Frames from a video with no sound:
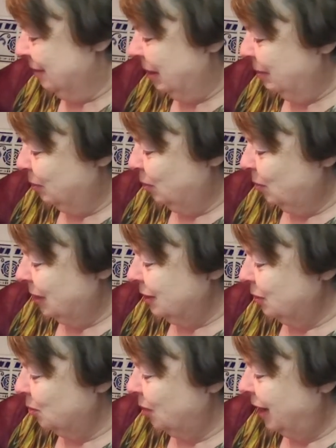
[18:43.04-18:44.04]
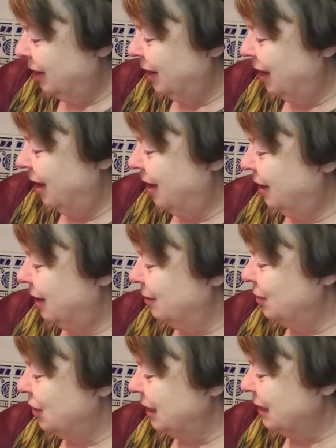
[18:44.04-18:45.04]
people will wonder why on earth
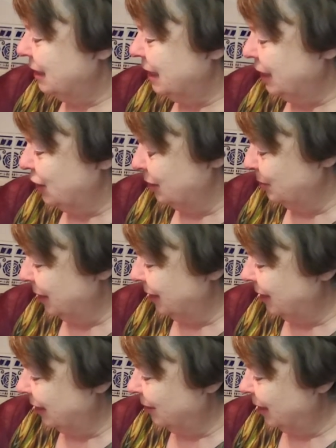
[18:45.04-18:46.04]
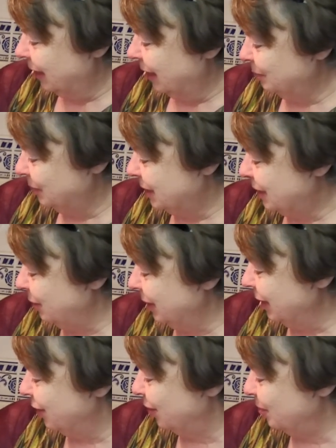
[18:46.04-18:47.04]
I'm trying to teach them anything when I am so
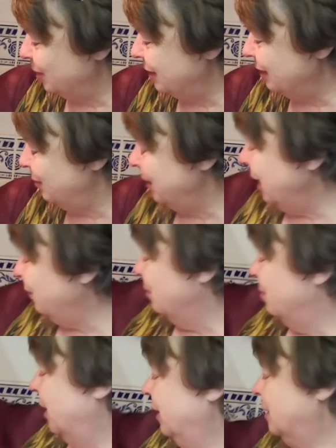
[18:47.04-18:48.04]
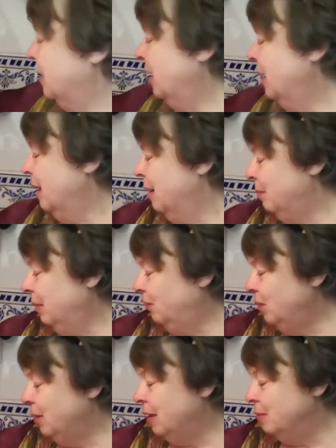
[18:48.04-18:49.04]
incompetent, but never mind. My
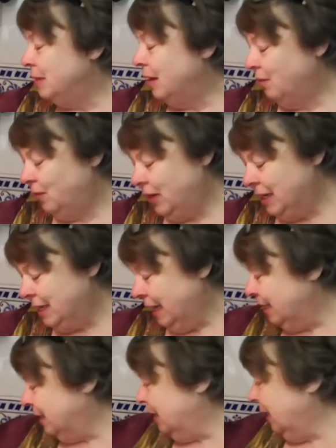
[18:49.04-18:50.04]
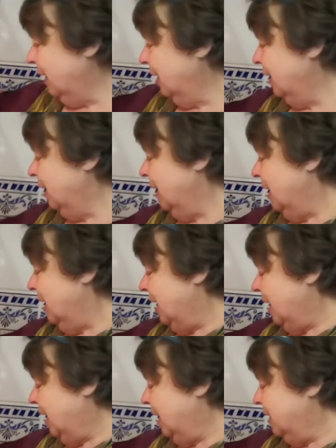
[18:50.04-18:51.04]
food comes out very tasty,
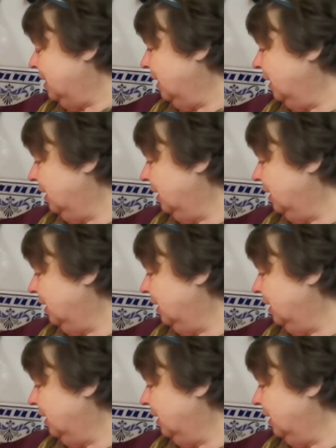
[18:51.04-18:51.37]
and